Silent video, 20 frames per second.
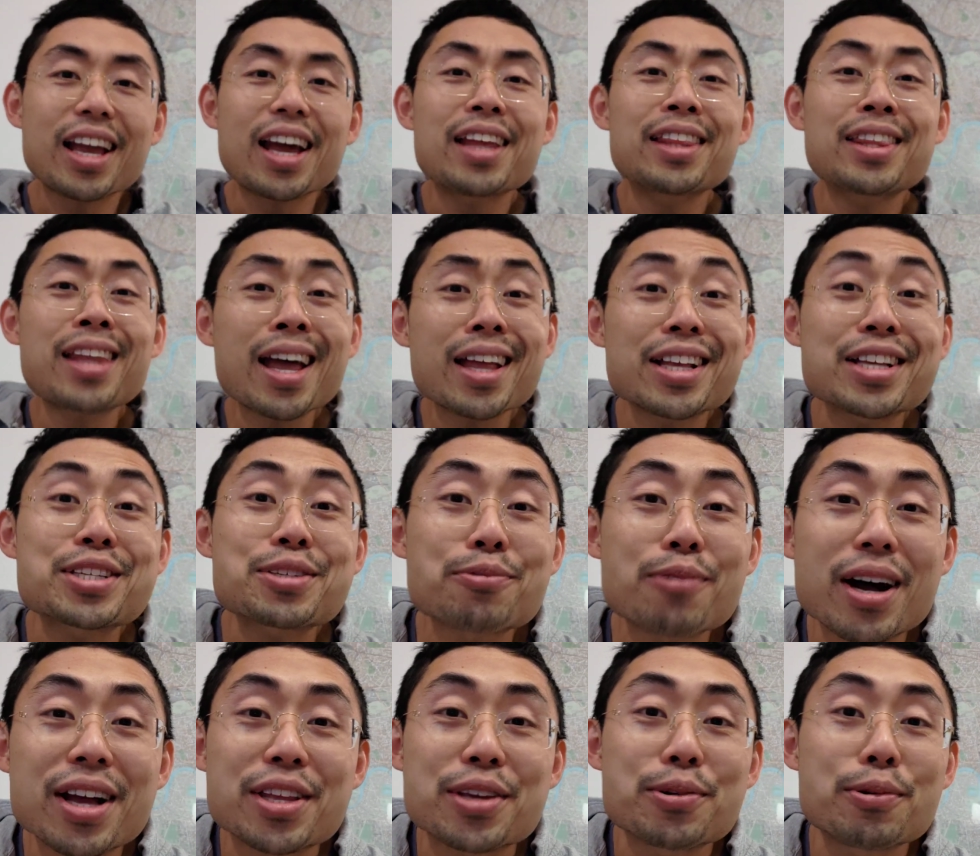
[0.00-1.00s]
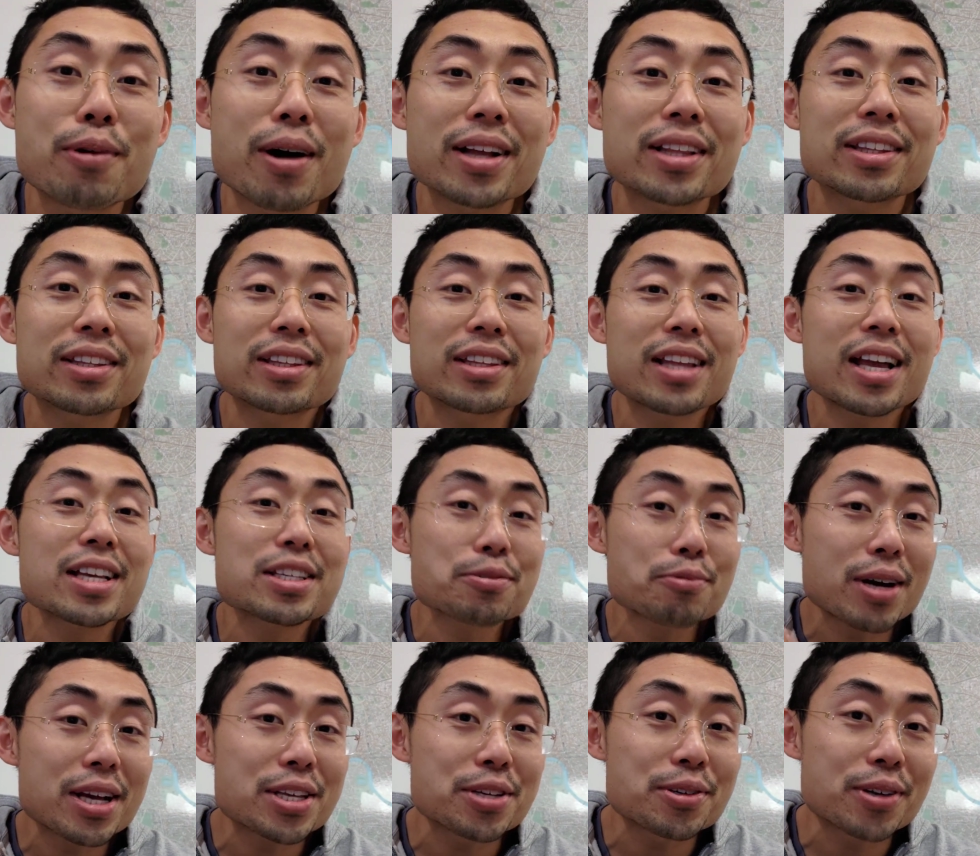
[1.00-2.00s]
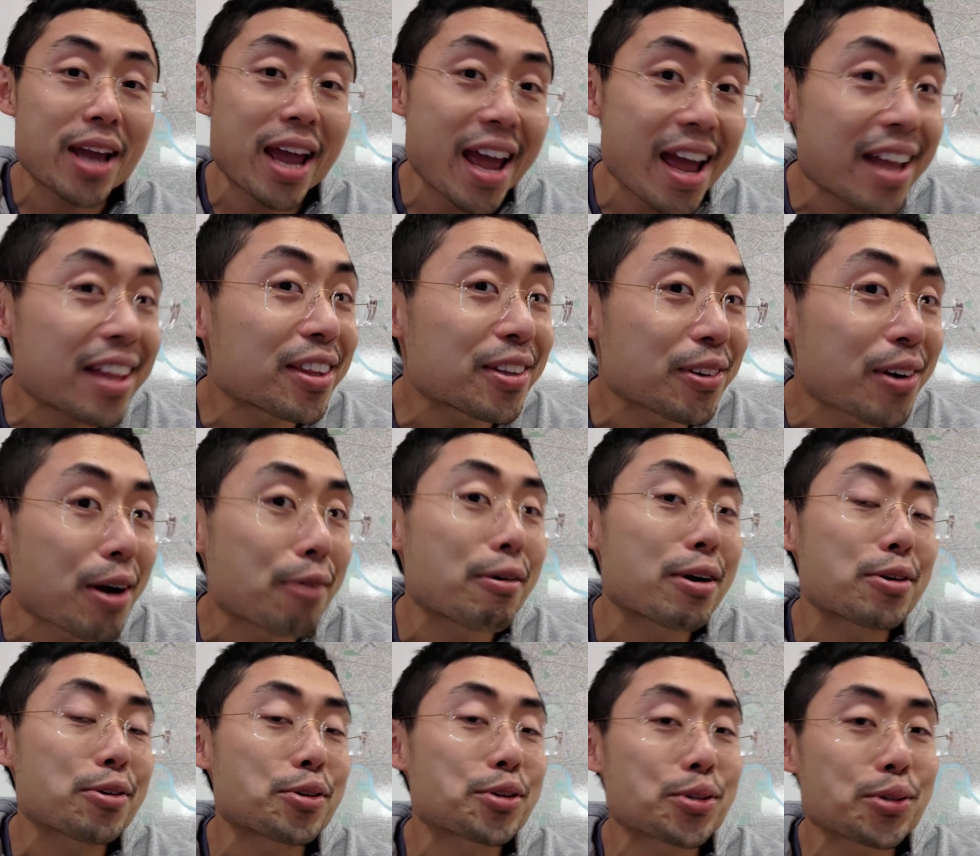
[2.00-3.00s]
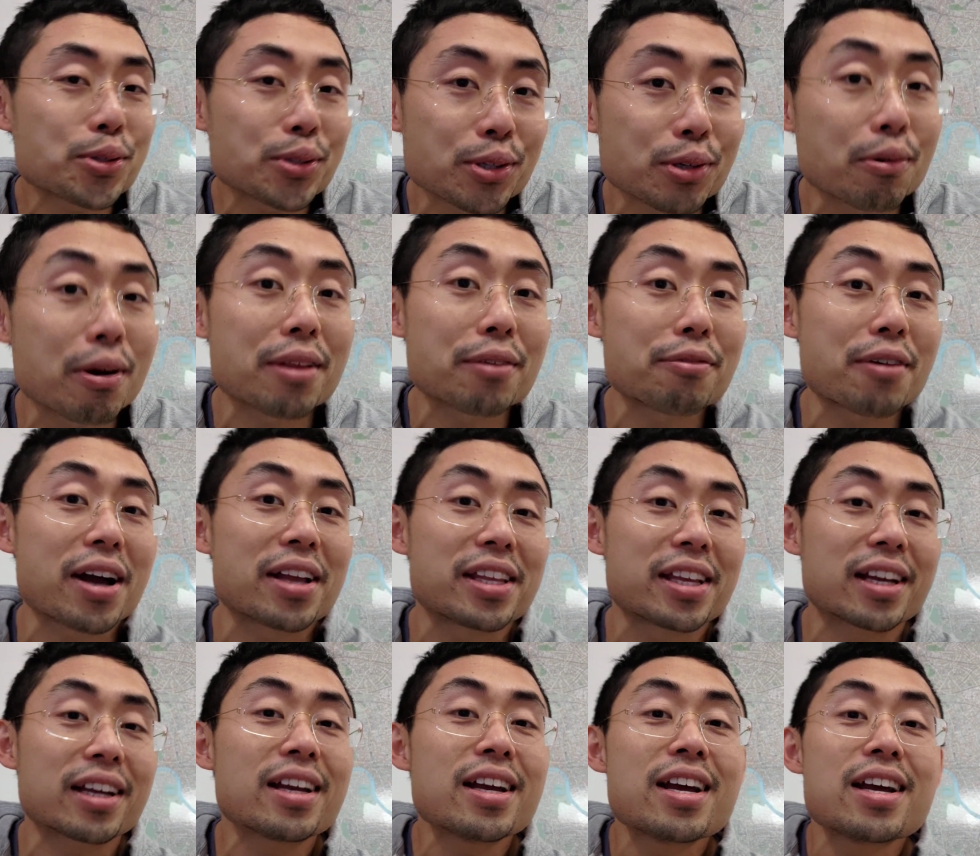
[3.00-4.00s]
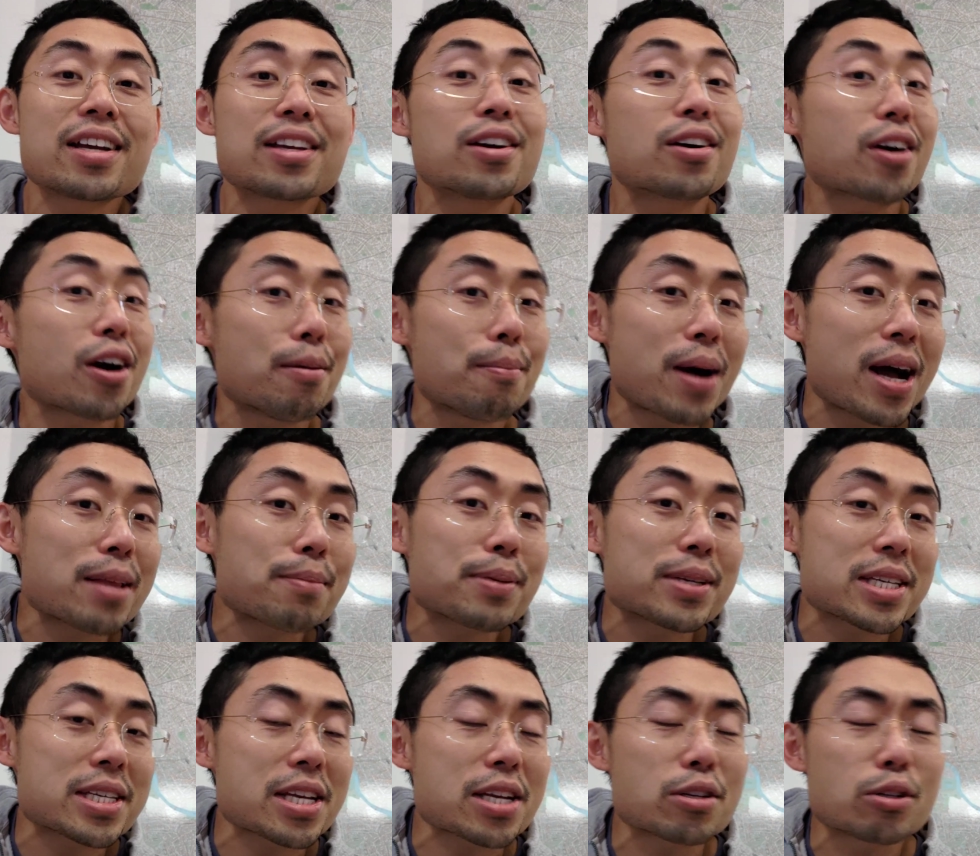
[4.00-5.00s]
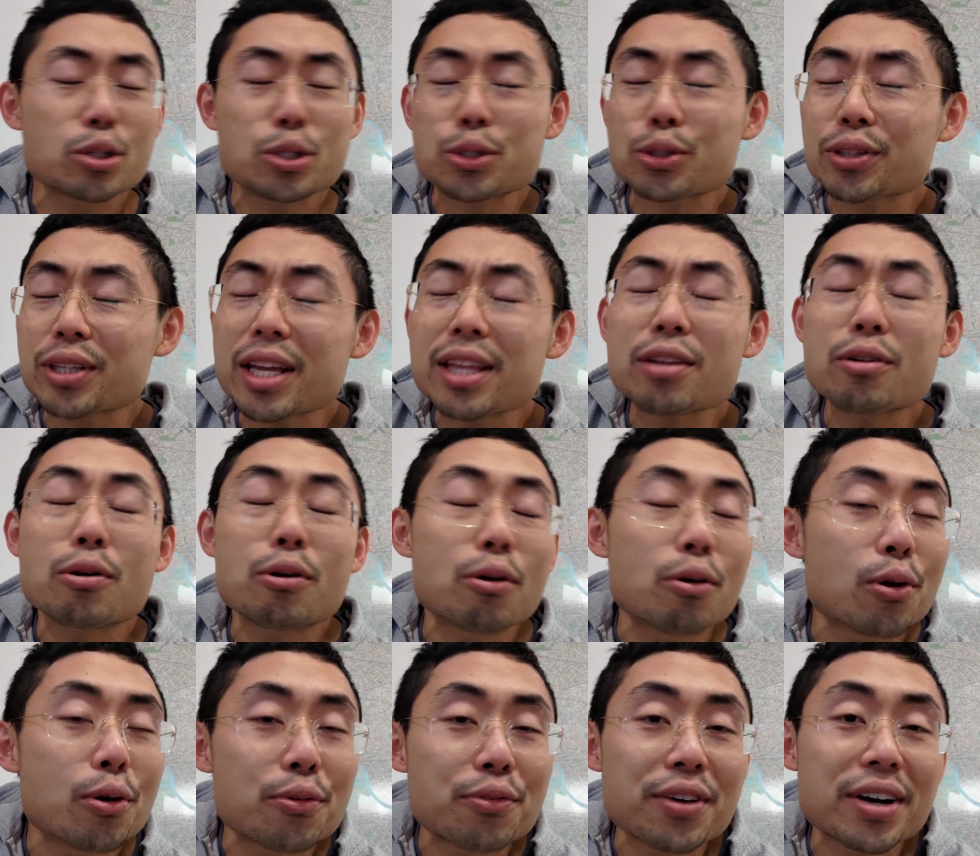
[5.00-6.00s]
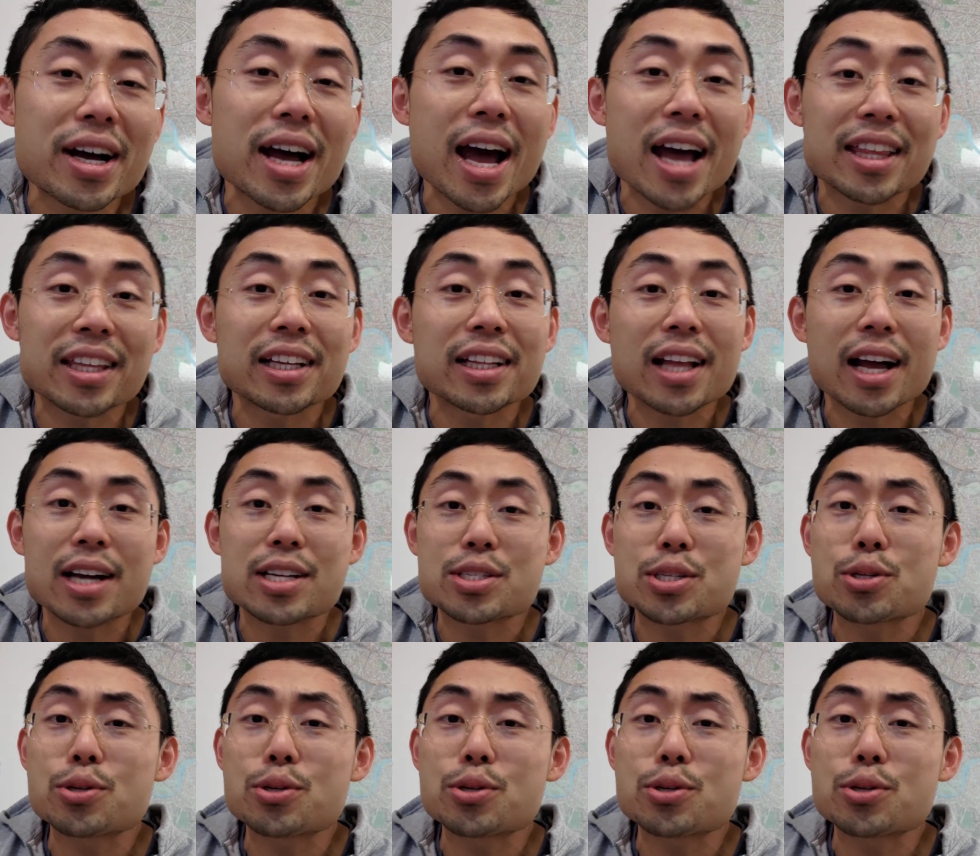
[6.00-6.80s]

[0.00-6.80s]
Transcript: And that is what you want, that's what you can do and what you should do when finding your command position. You shouldn't overanalyze.